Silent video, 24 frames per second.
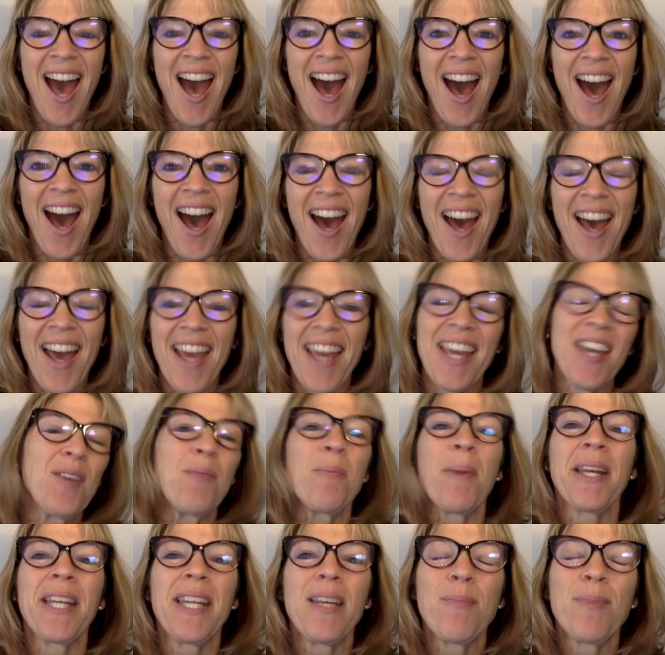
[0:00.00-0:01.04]
Hi,
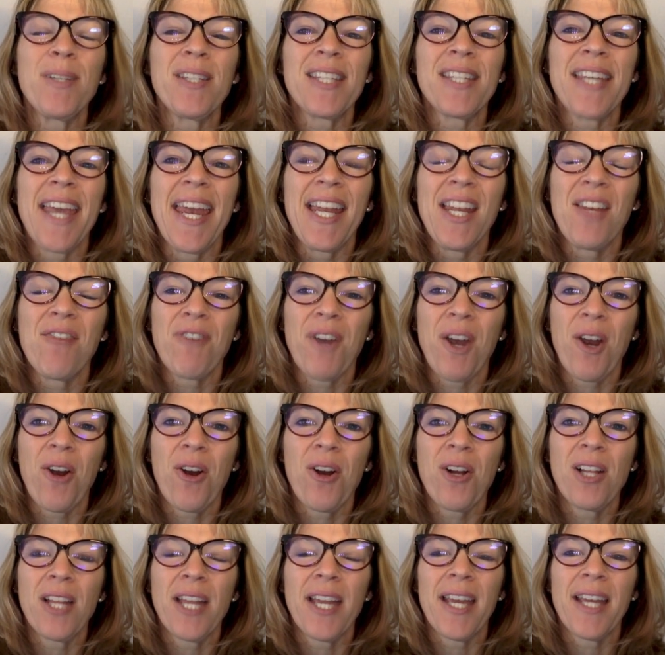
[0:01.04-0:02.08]
my name is Katie
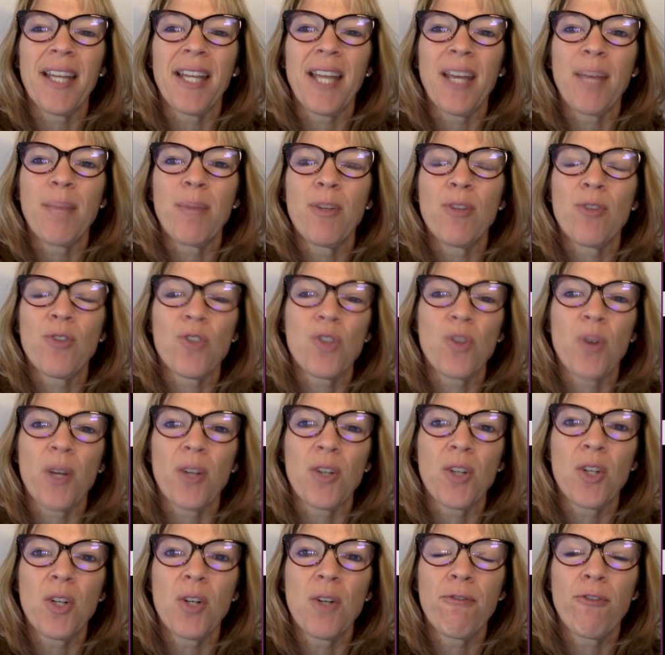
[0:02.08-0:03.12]
Farrell and I'm your
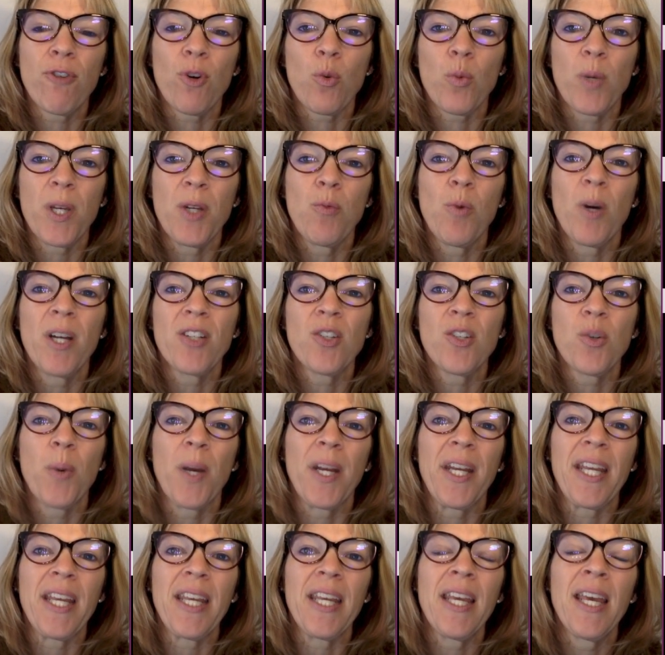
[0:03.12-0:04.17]
instructor for Read
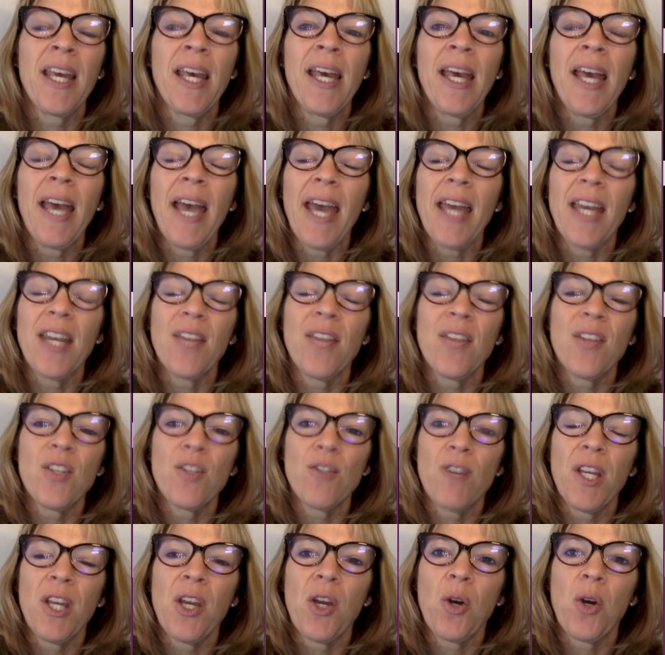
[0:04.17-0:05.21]
120. And in this
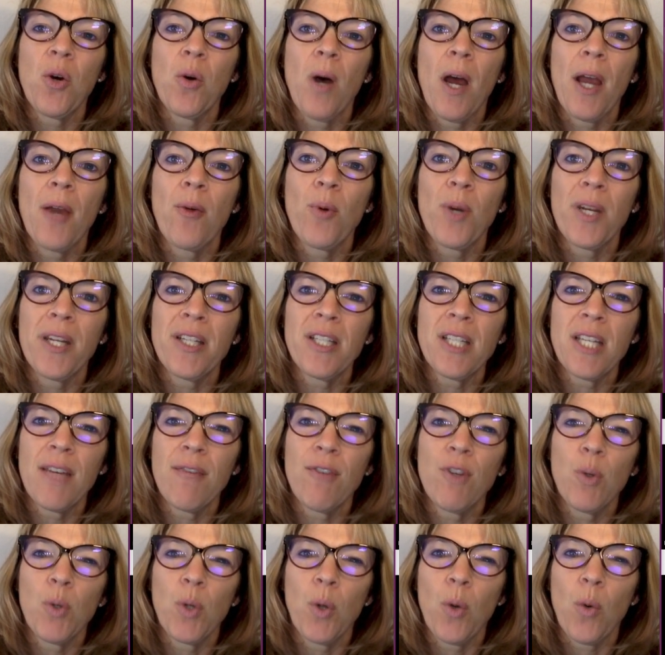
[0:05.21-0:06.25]
video, I wanted to
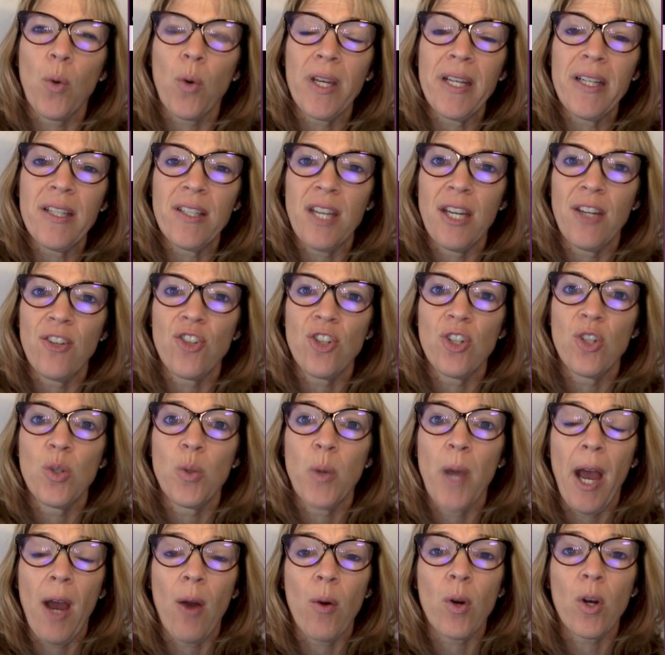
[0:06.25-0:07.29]
give you an orientation
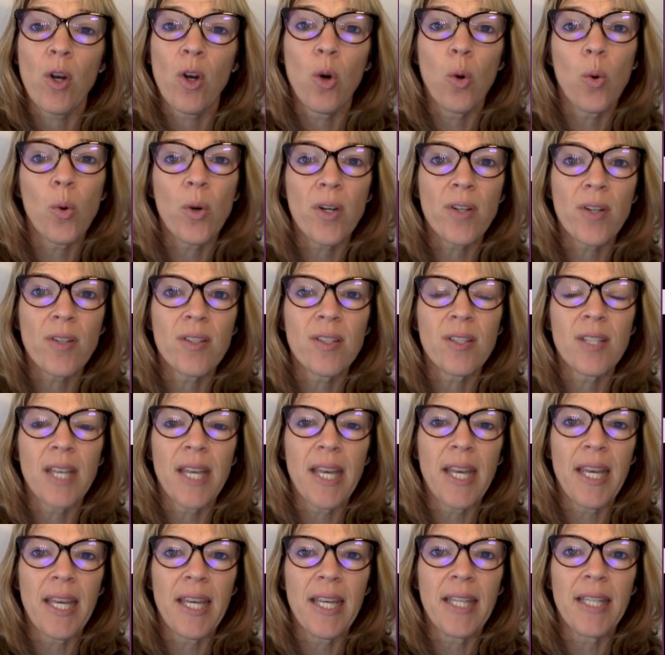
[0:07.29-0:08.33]
to our course
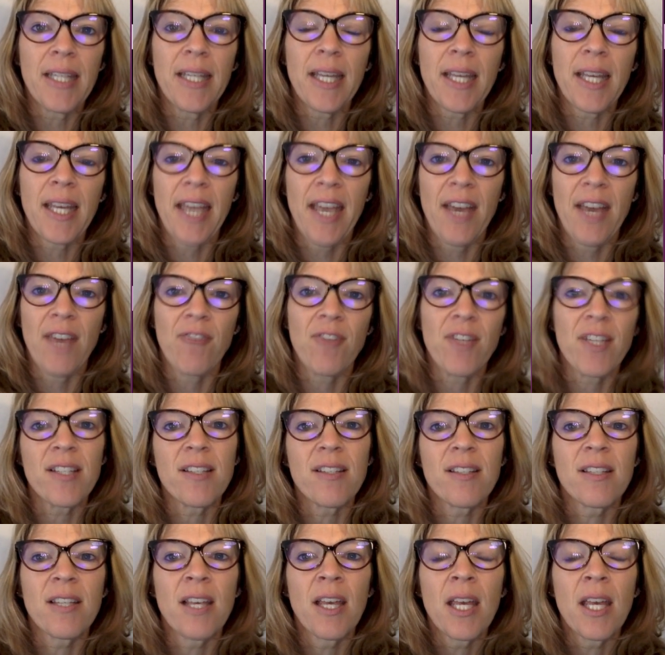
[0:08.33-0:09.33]
in Canvas.